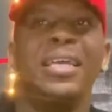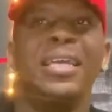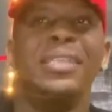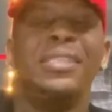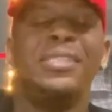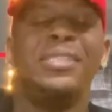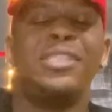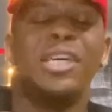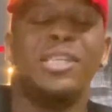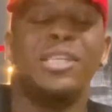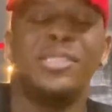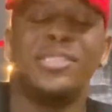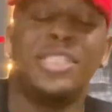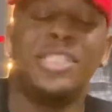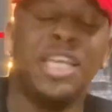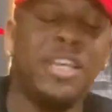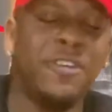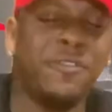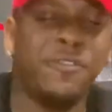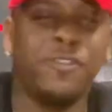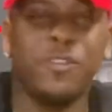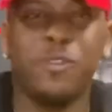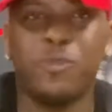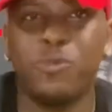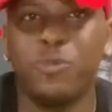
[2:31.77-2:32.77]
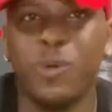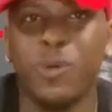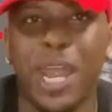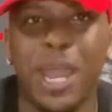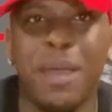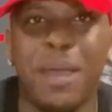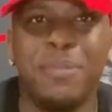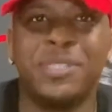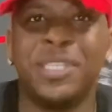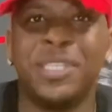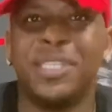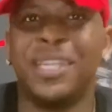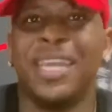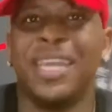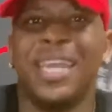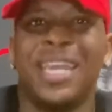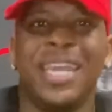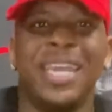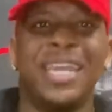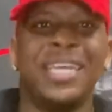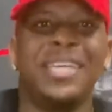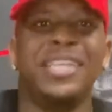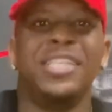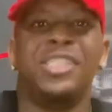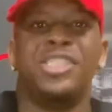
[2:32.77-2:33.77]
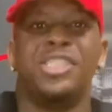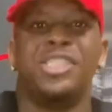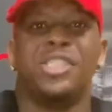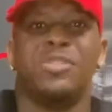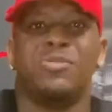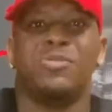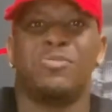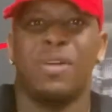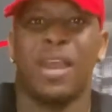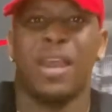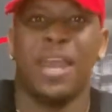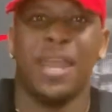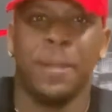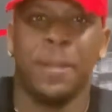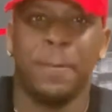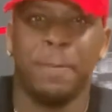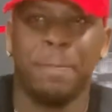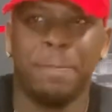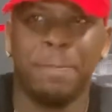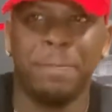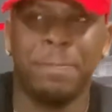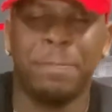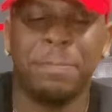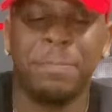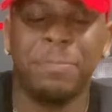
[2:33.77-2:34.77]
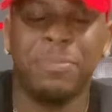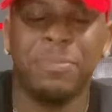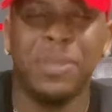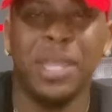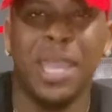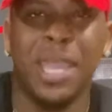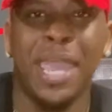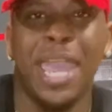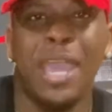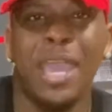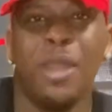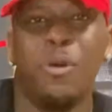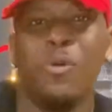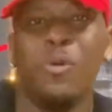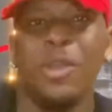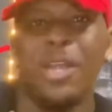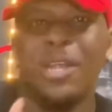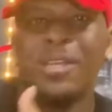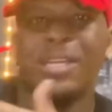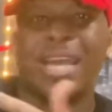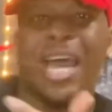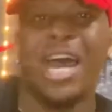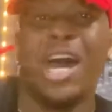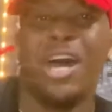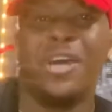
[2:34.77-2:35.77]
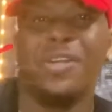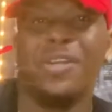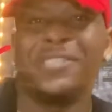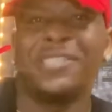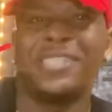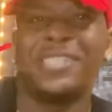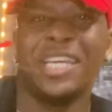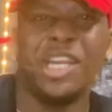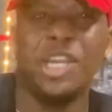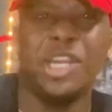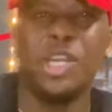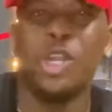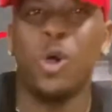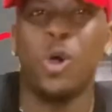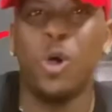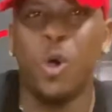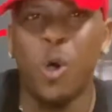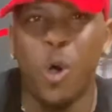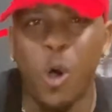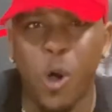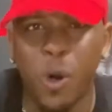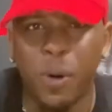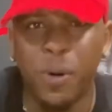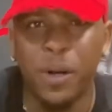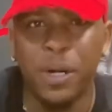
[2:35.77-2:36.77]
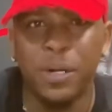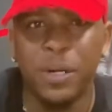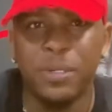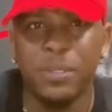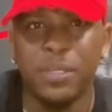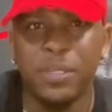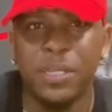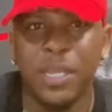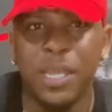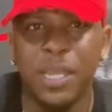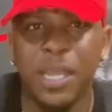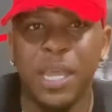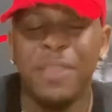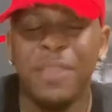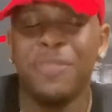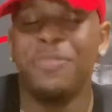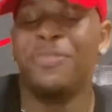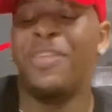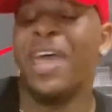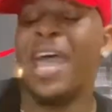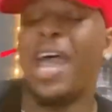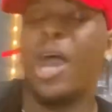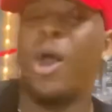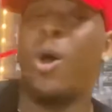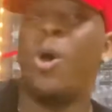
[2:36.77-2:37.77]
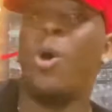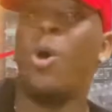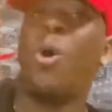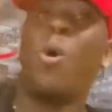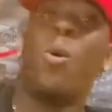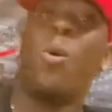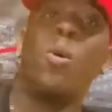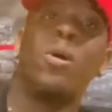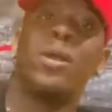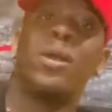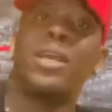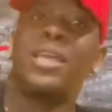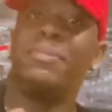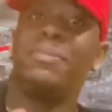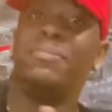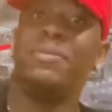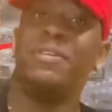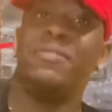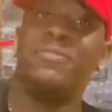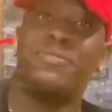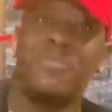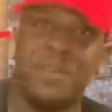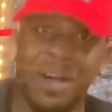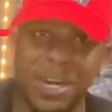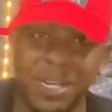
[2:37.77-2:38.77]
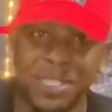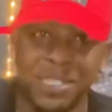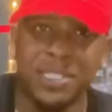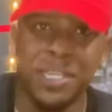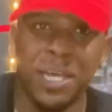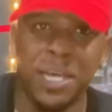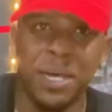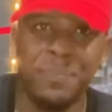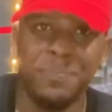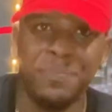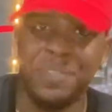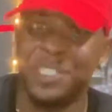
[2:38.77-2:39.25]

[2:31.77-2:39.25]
The different realms of the energy, right? And we're not understanding the aura. That aura can be fucked up.